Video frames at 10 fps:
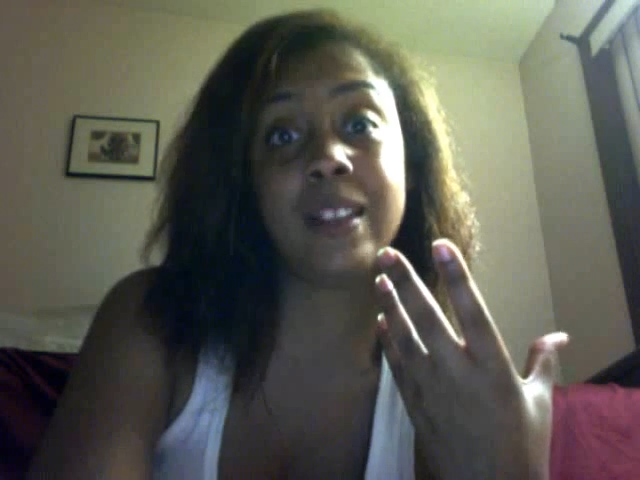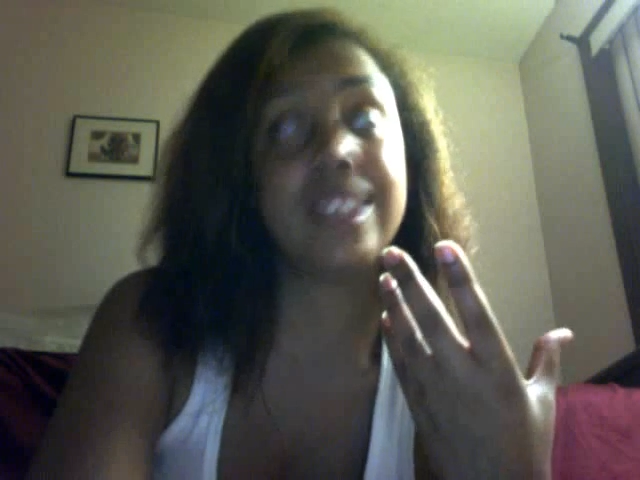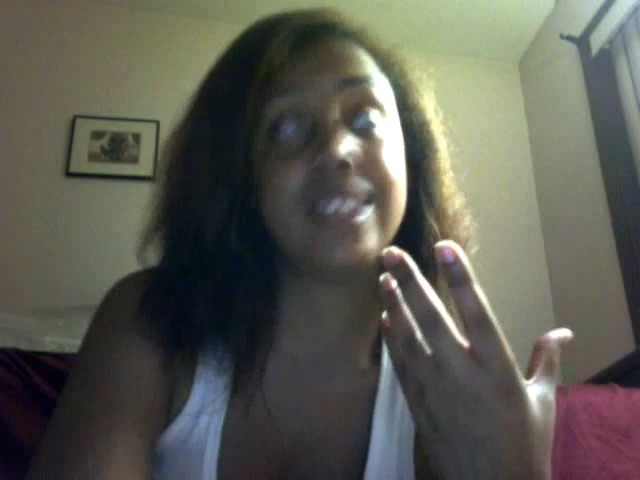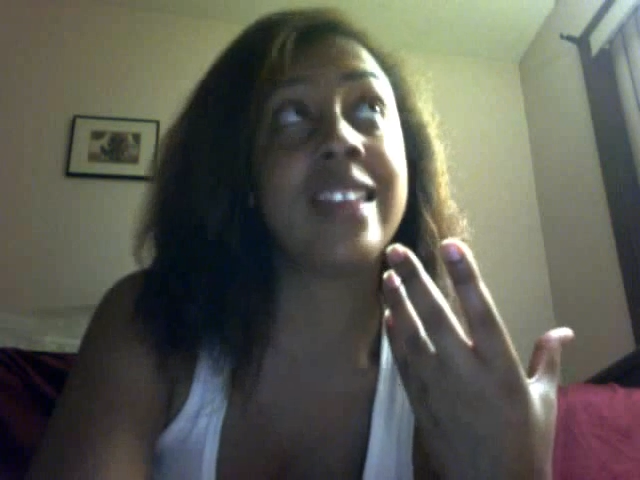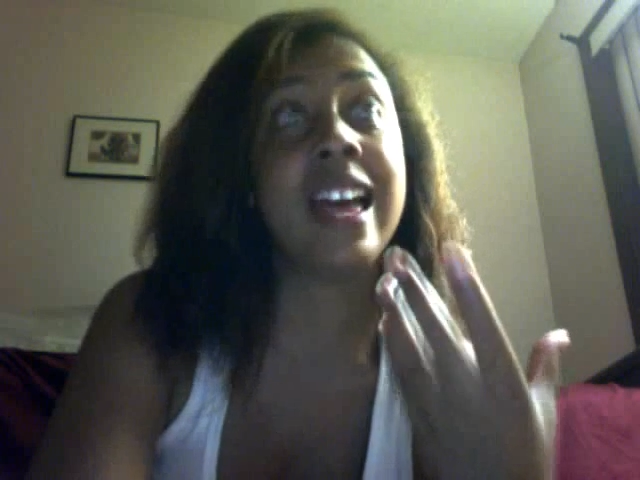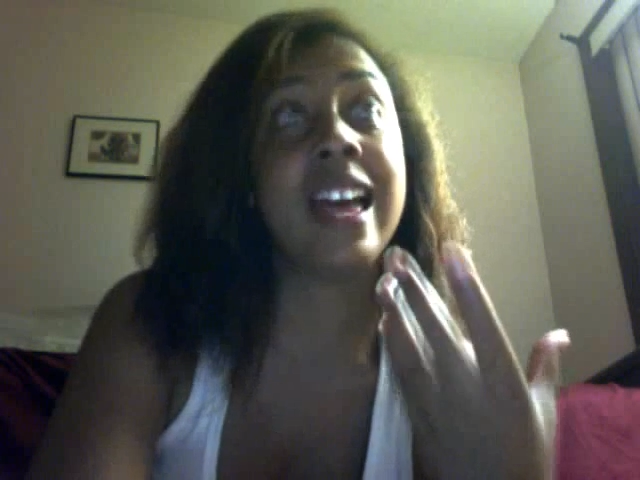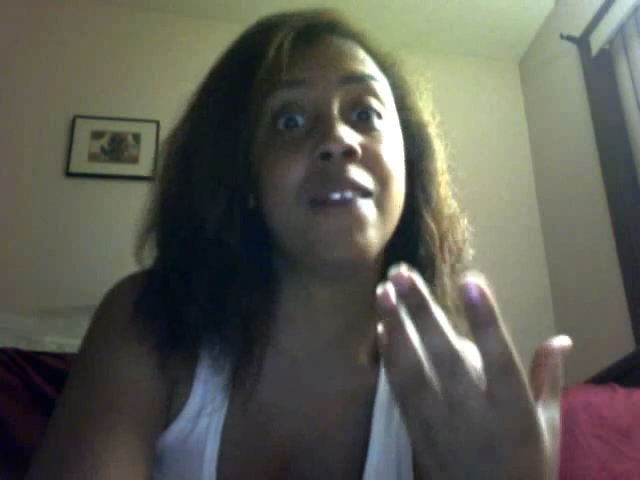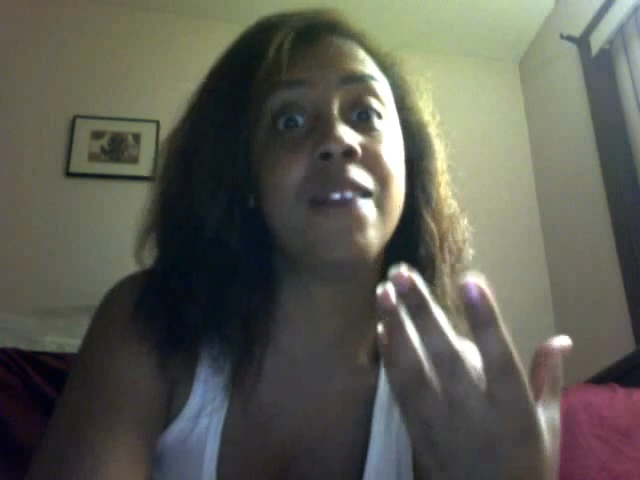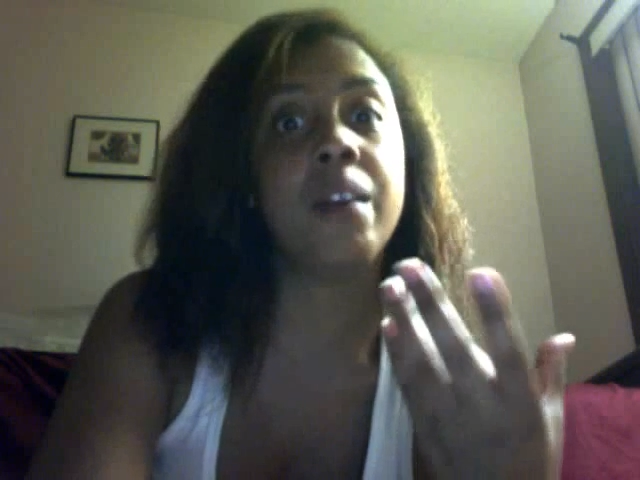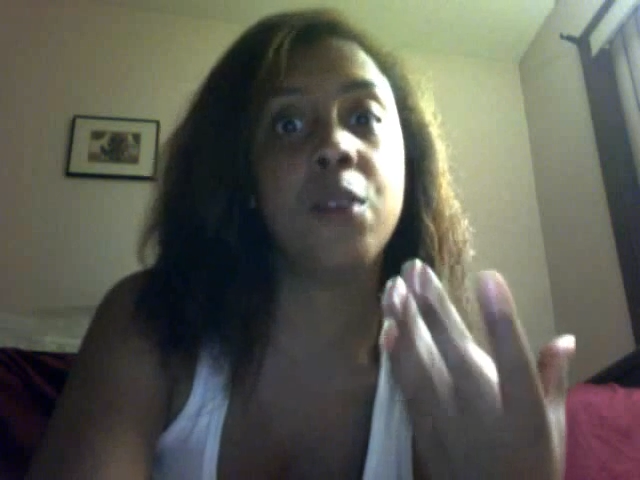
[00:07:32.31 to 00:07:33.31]
because it doesn't
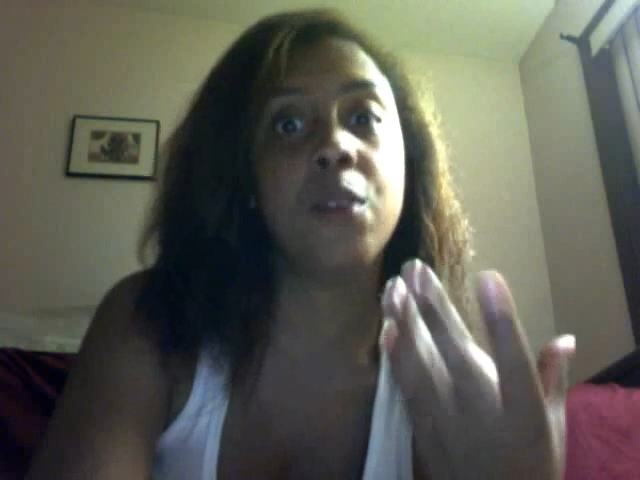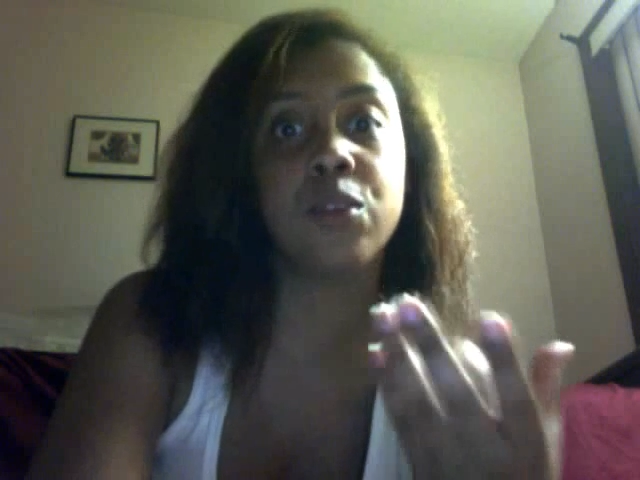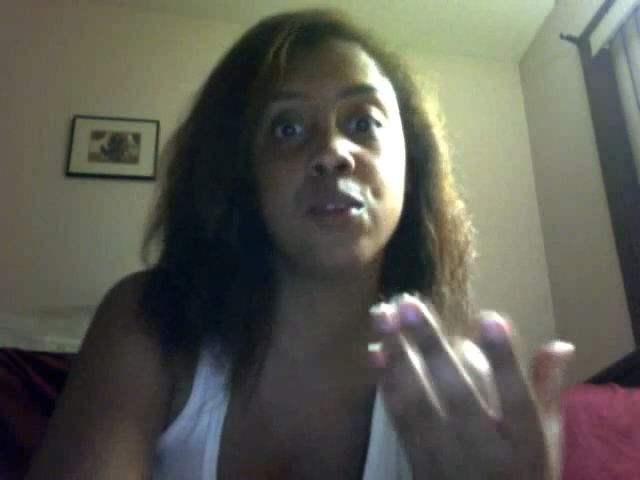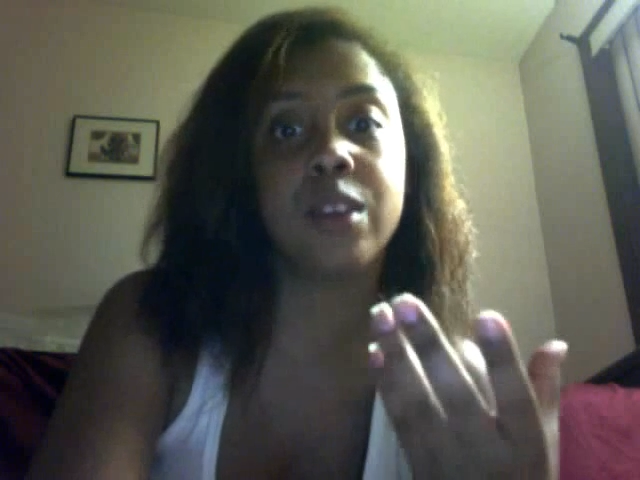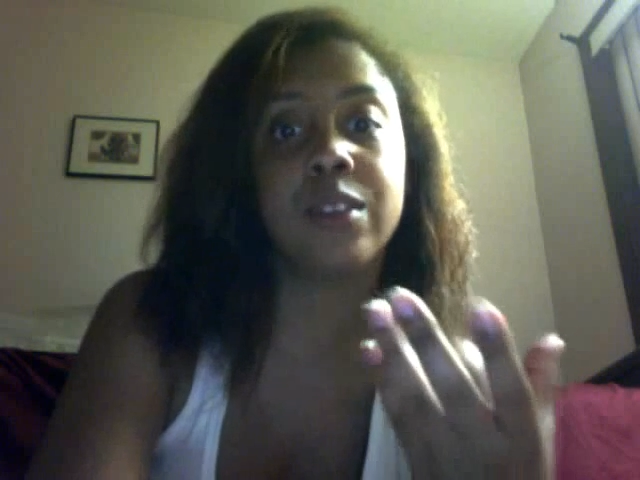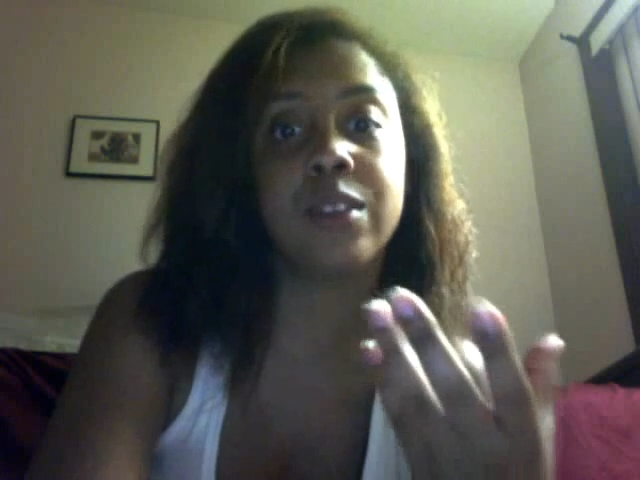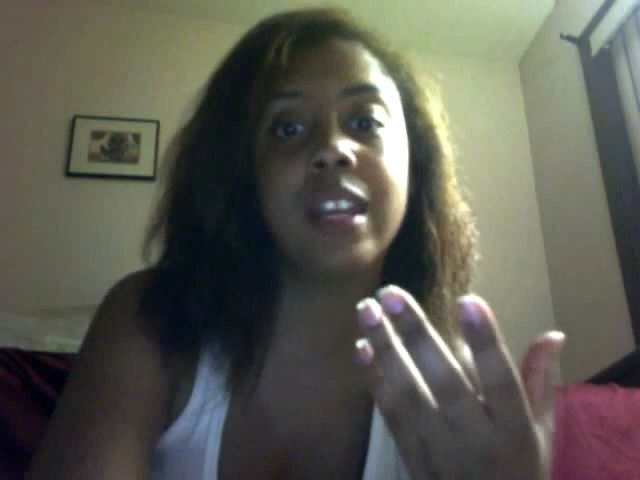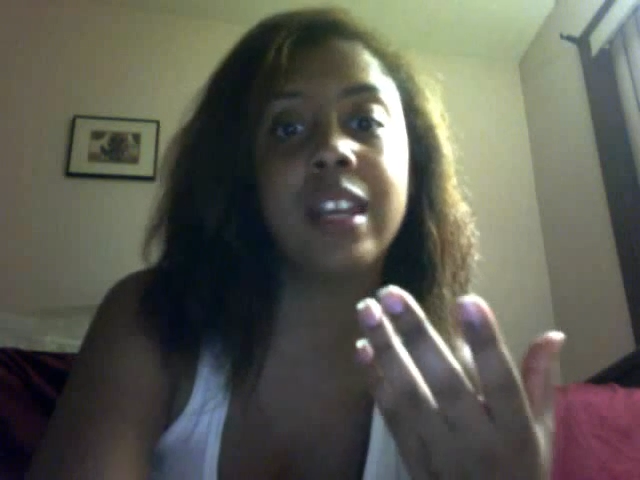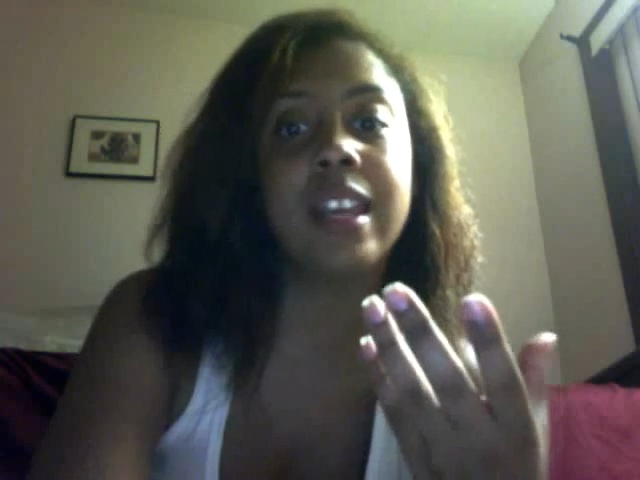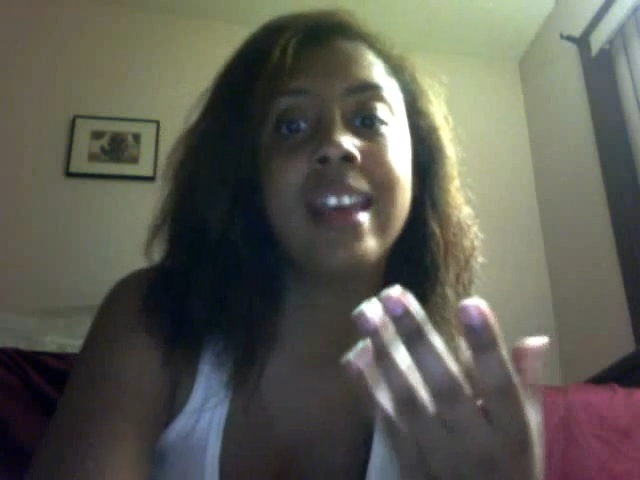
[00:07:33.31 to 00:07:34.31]
have a moisturizer
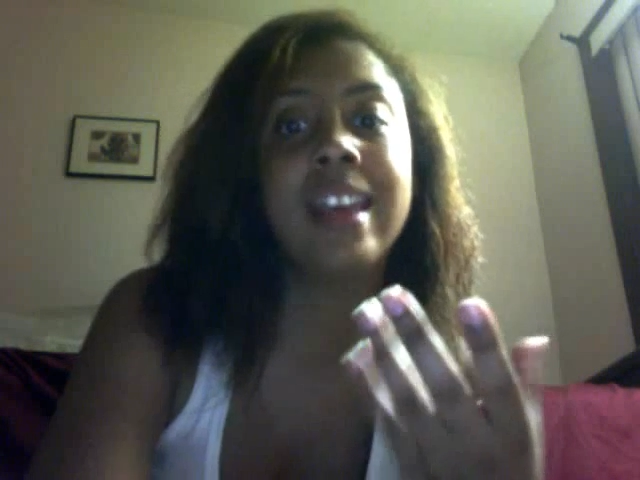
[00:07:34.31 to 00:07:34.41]
in it.